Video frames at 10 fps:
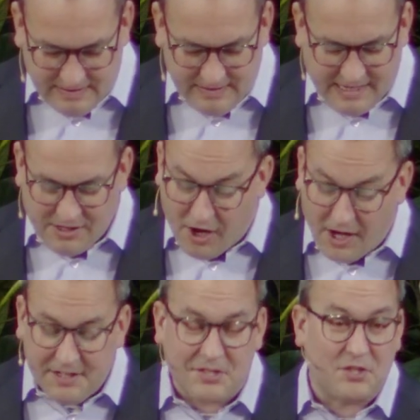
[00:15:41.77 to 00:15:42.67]
And
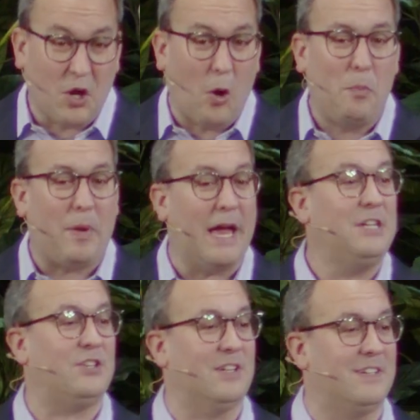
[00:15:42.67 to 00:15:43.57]
God is so
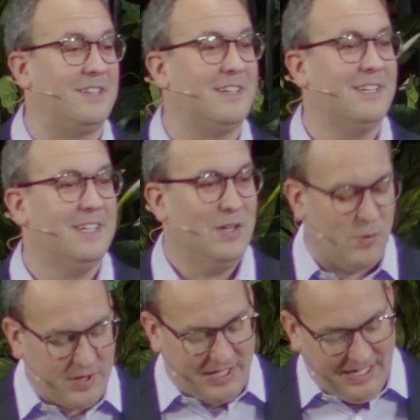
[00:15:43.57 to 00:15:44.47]
patient
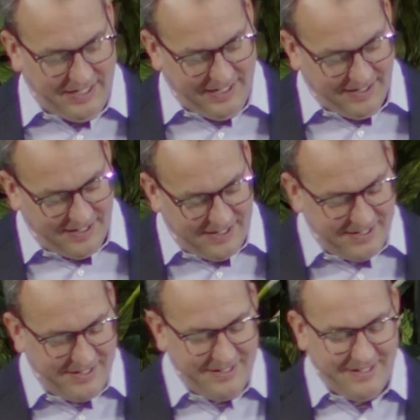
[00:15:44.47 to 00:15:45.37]
with Gideon.
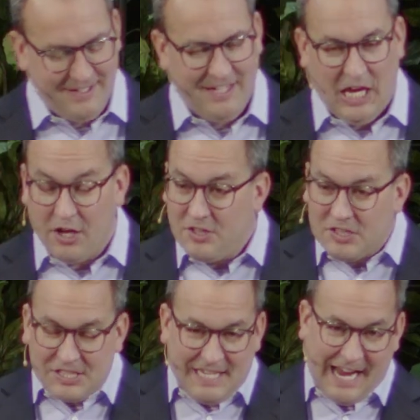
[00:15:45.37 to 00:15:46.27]
He
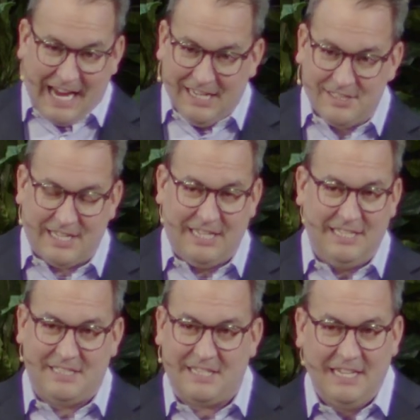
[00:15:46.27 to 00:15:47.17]
understands that
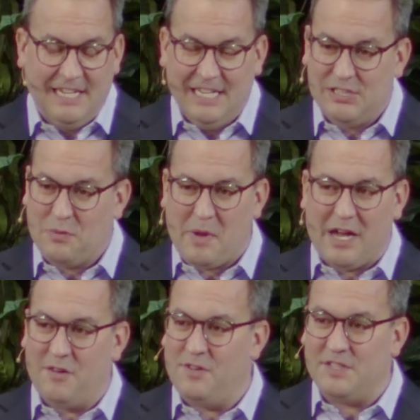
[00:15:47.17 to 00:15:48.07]
his, he's a
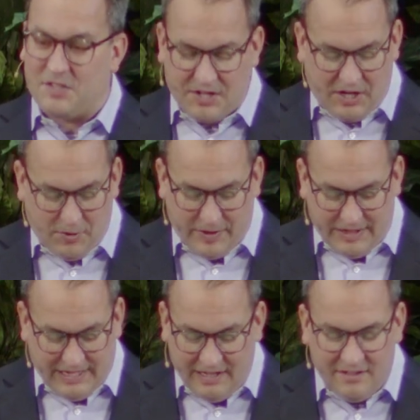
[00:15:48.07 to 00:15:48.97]
man of
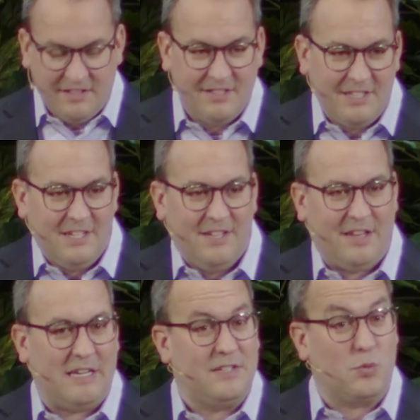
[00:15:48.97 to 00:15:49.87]
insecurity,
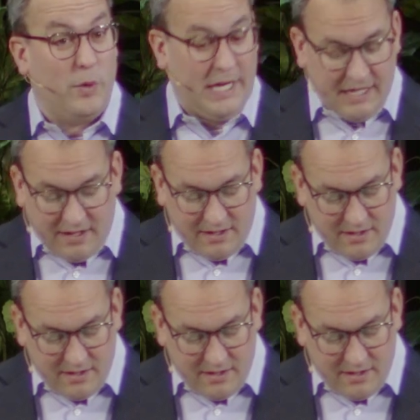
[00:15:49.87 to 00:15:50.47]
that he's weak.